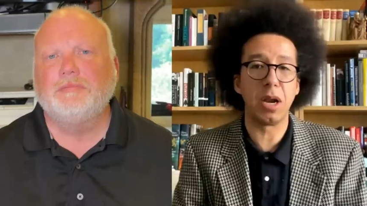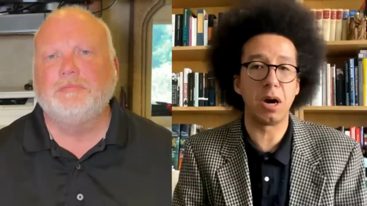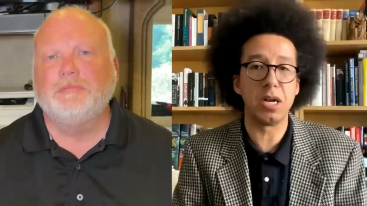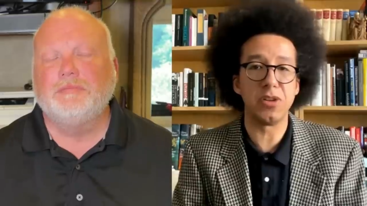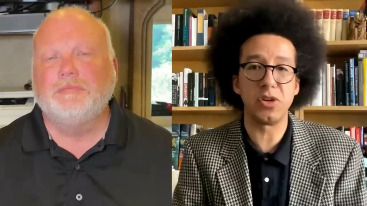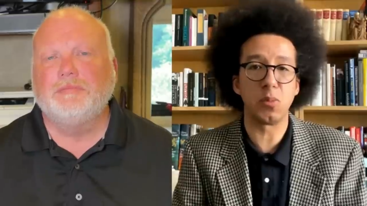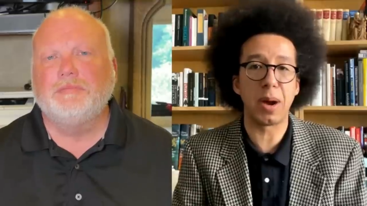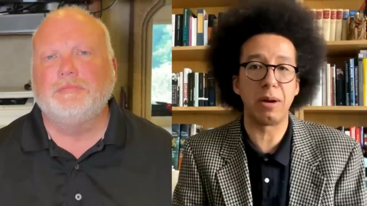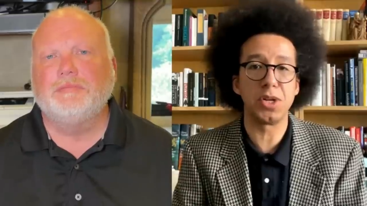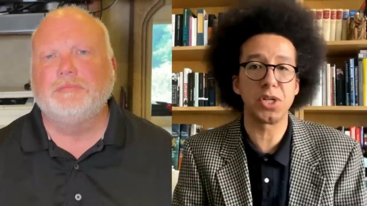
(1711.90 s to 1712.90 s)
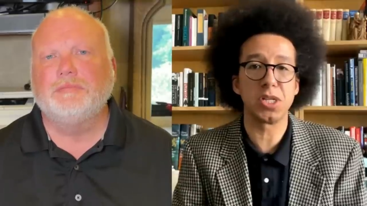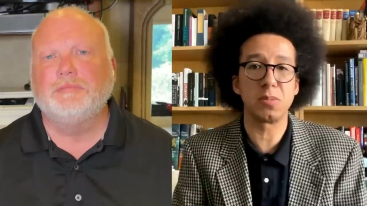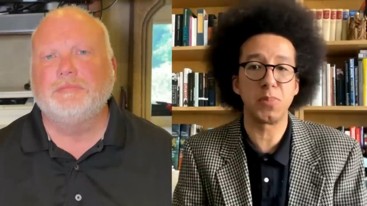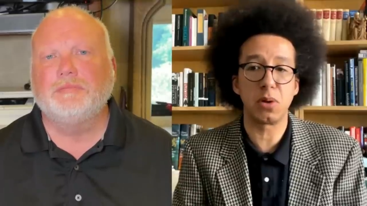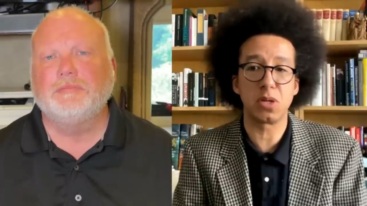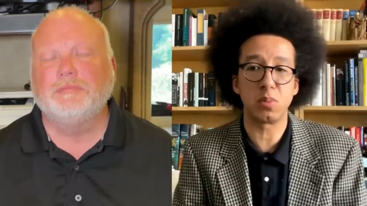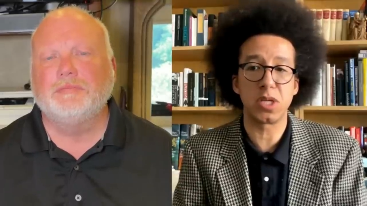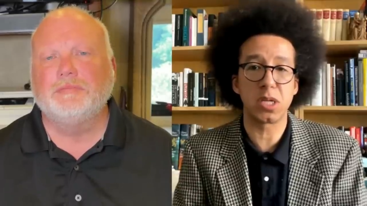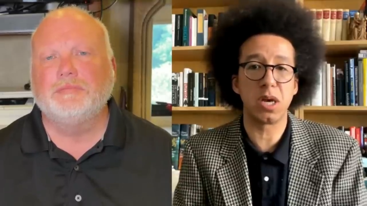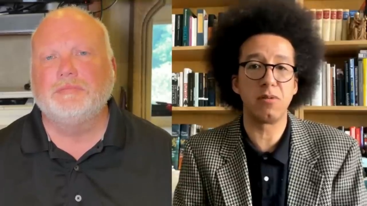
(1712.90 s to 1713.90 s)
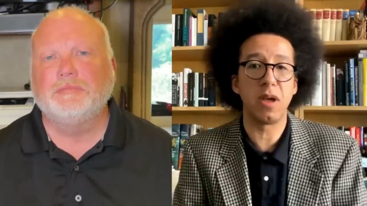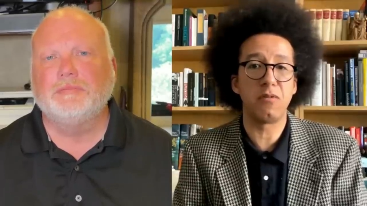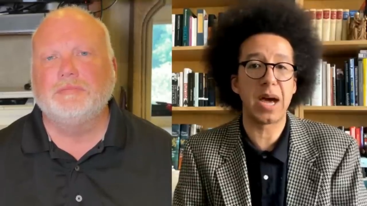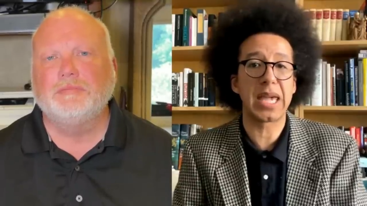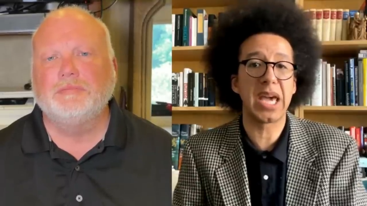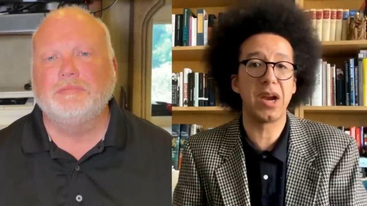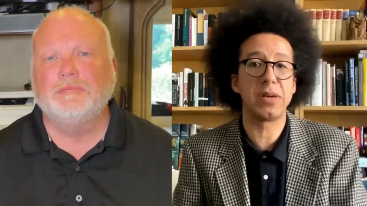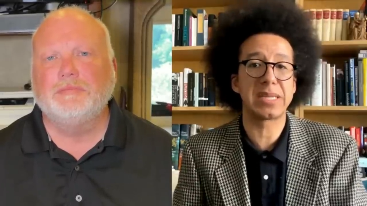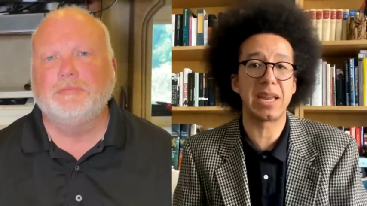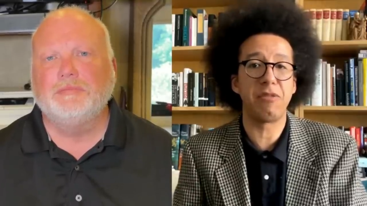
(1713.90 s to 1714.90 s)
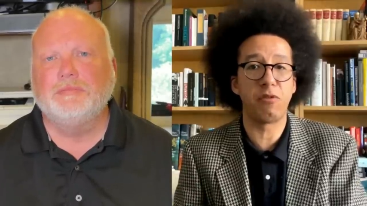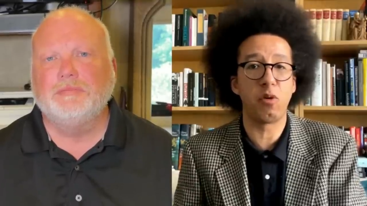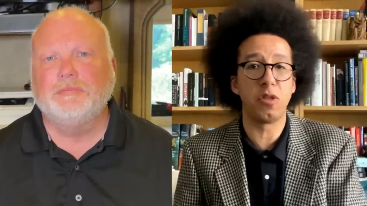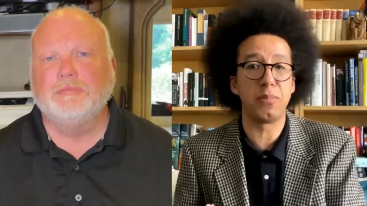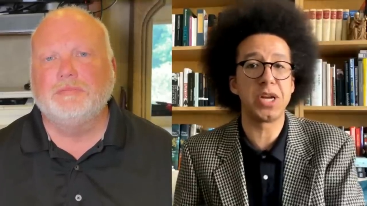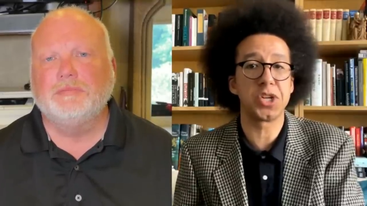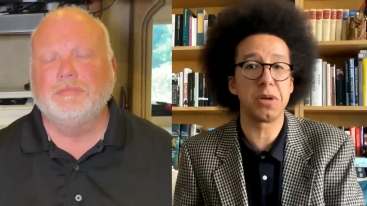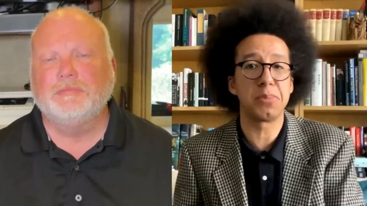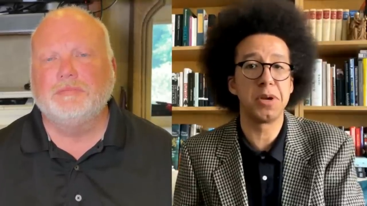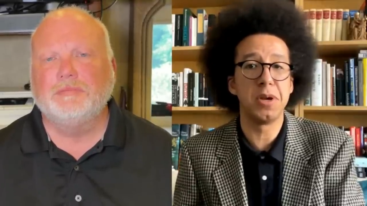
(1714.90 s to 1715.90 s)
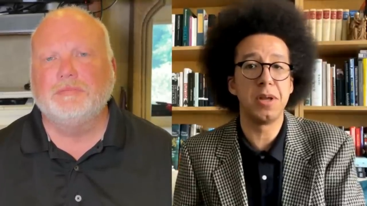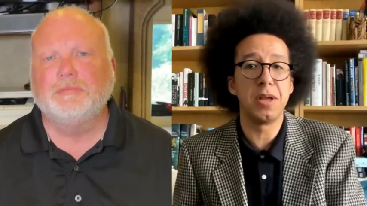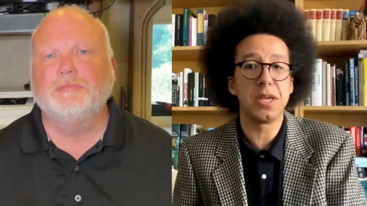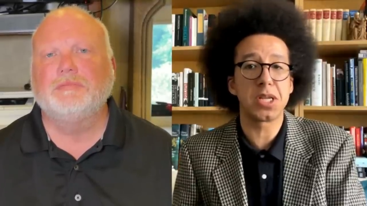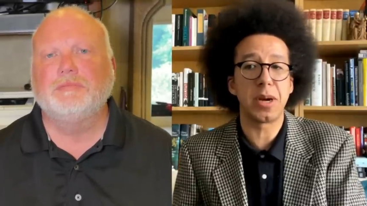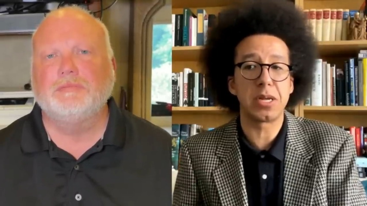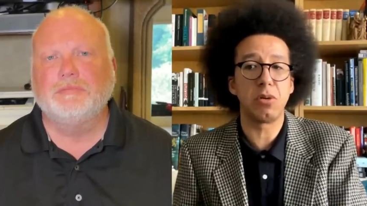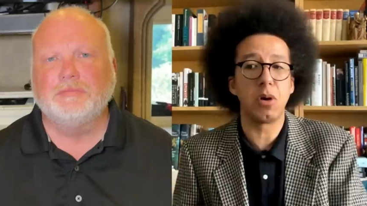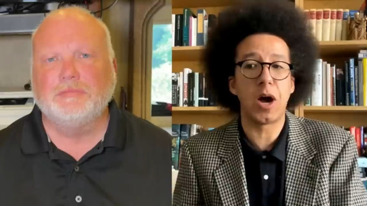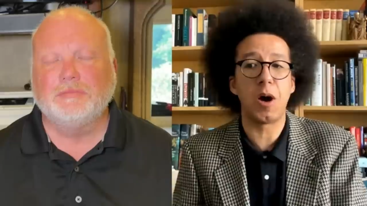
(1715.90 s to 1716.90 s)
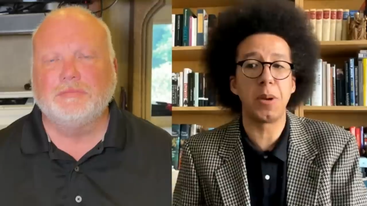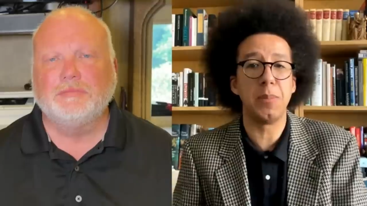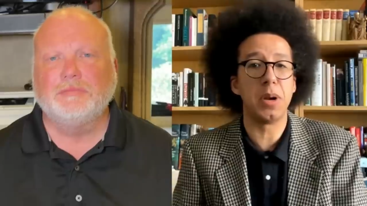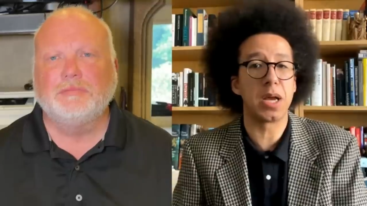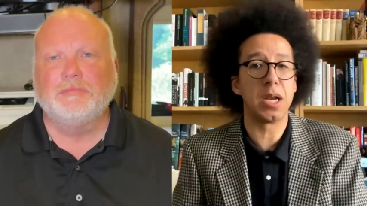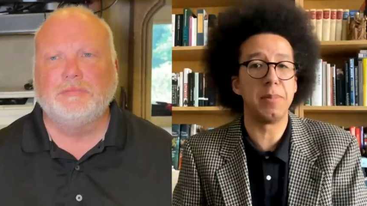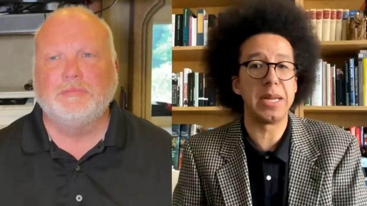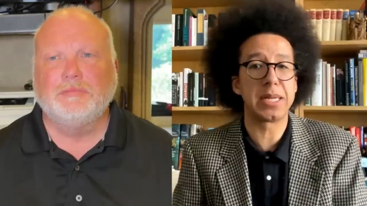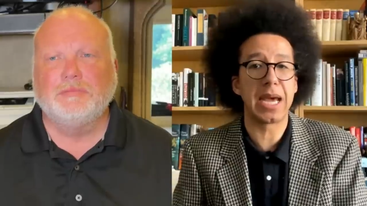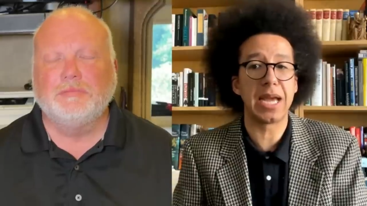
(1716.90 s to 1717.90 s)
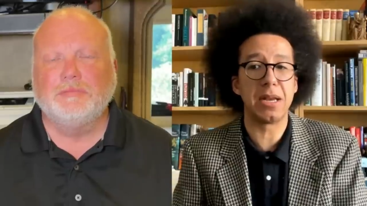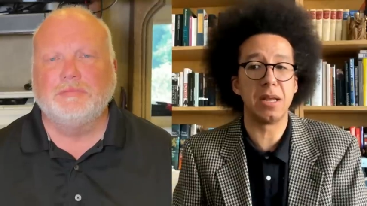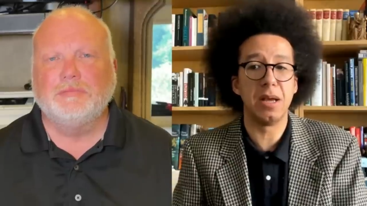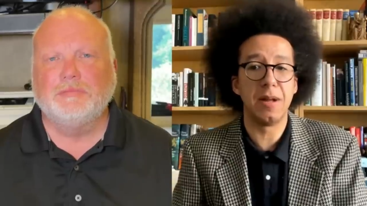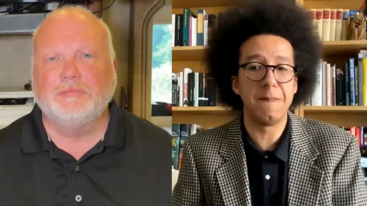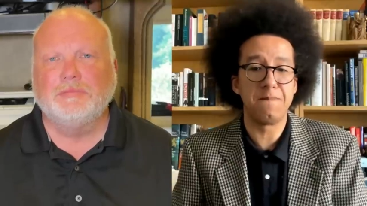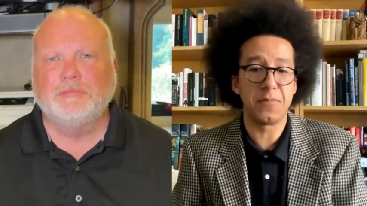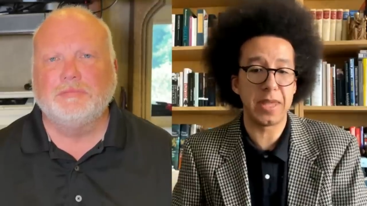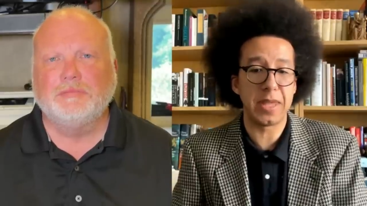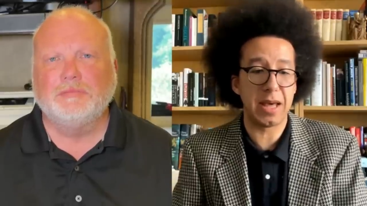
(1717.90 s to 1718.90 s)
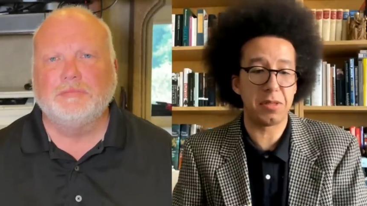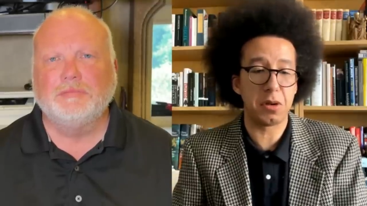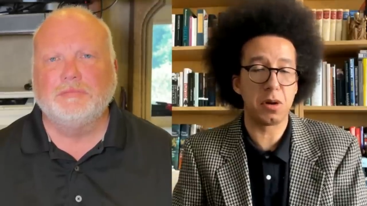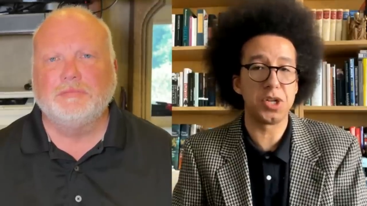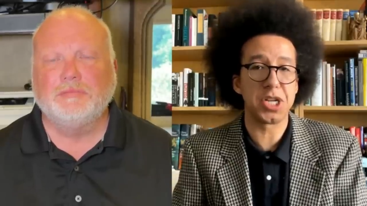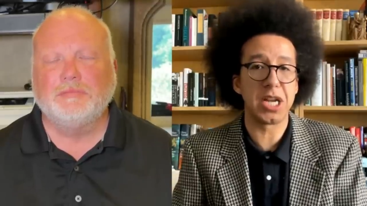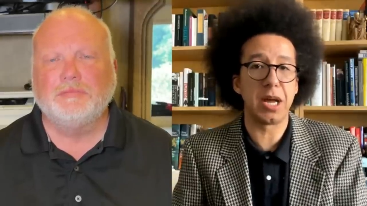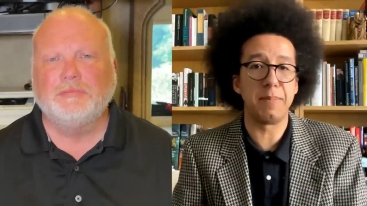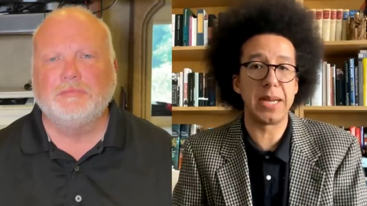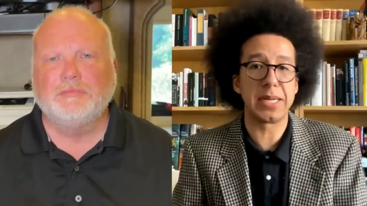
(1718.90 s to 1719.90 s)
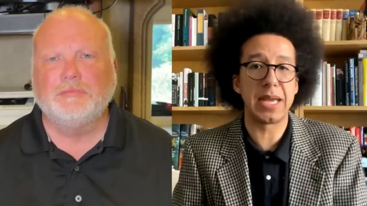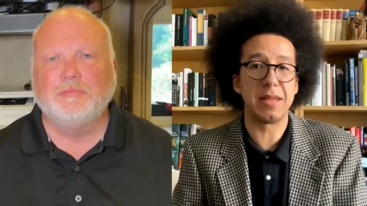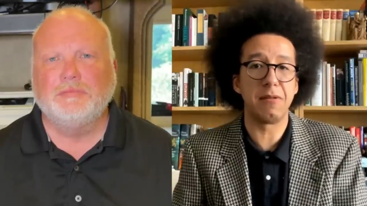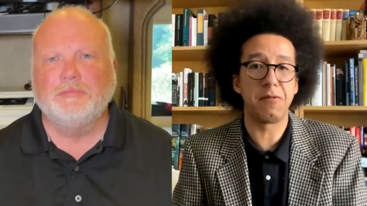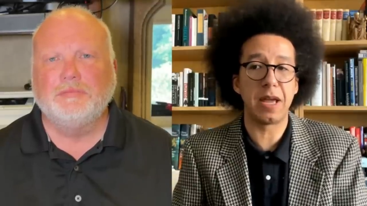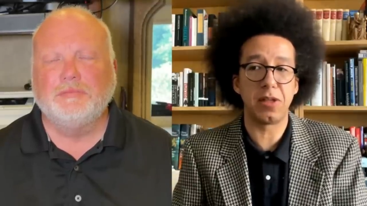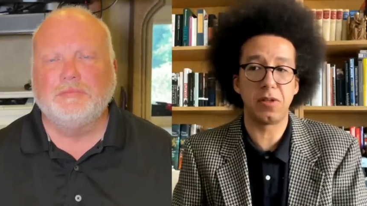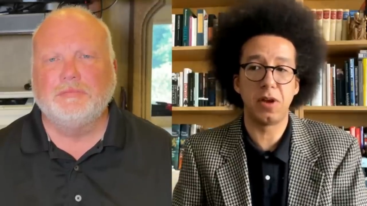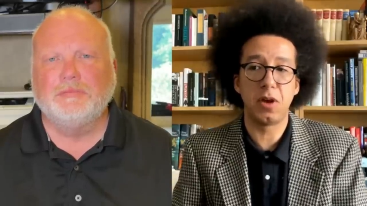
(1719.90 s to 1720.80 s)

Speaker 1: in our individual parishes because we serve vicariously for the bishop. So I don't know how people are going to maintain their theology and maintain their faith